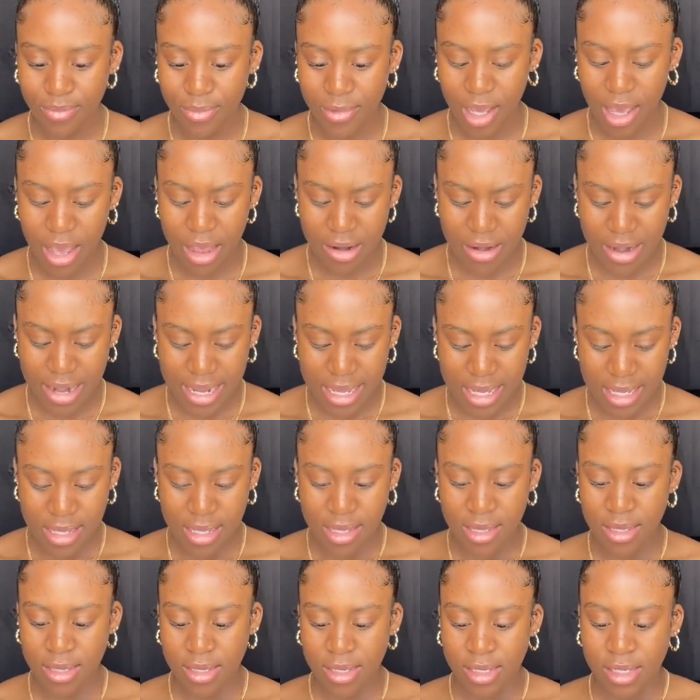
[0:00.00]
All right,
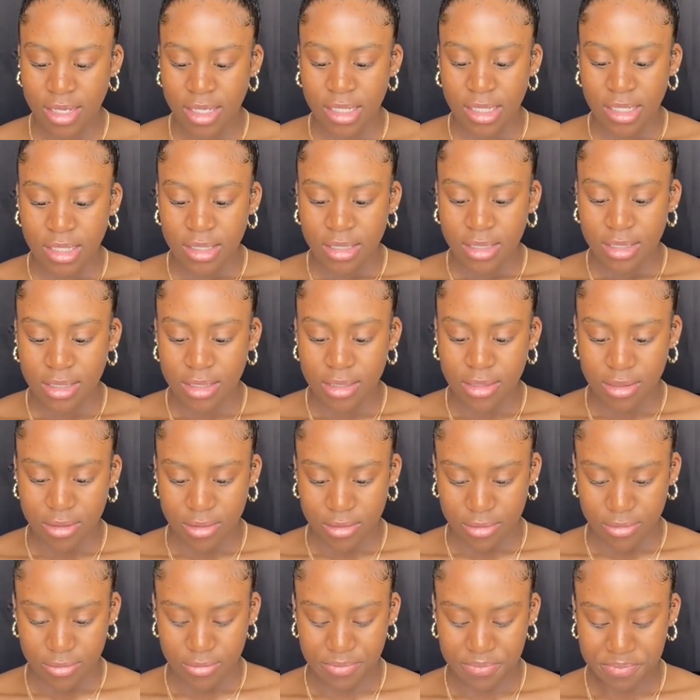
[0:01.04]

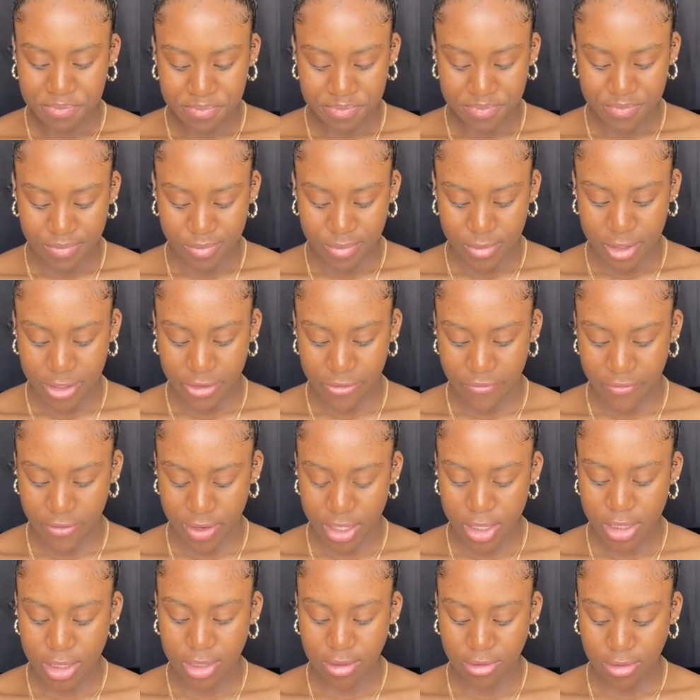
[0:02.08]
so the
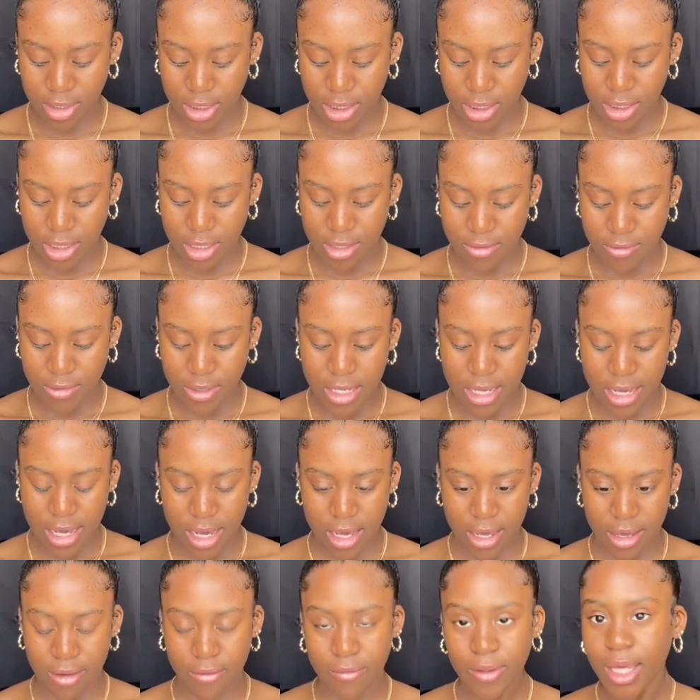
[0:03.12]
first question we
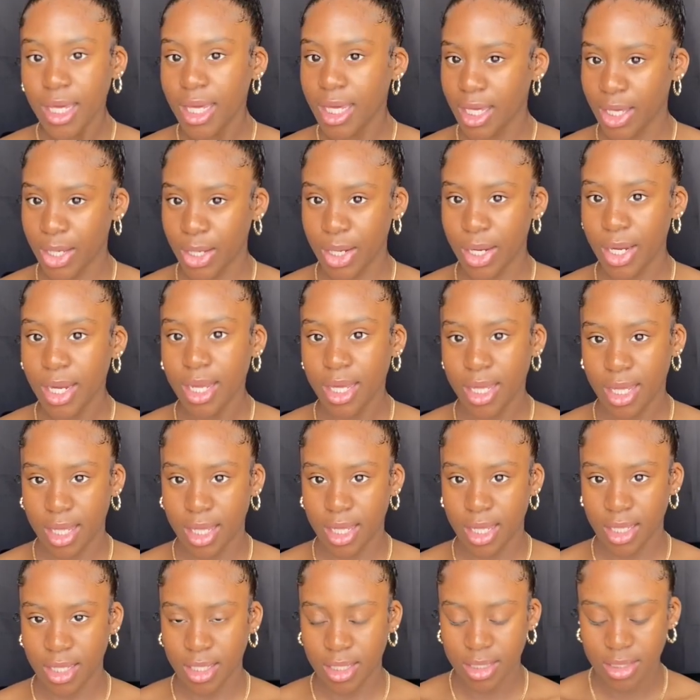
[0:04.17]
have here
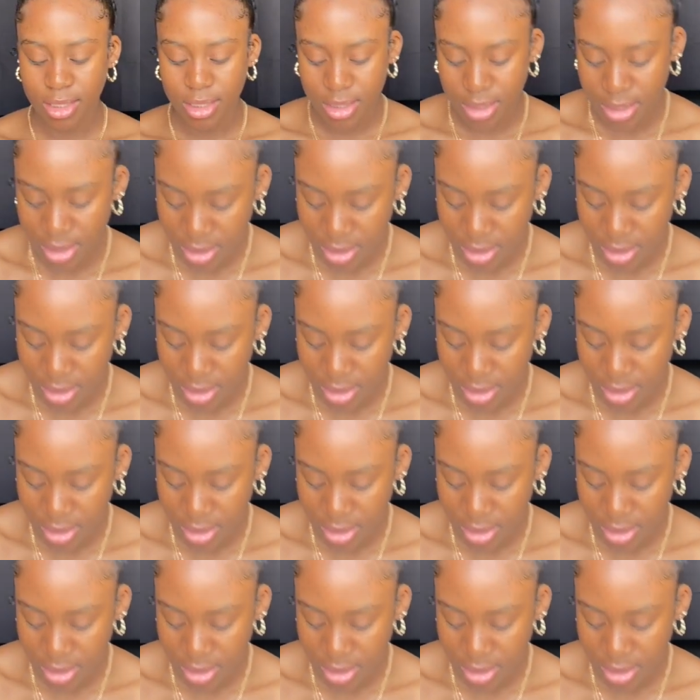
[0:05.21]
is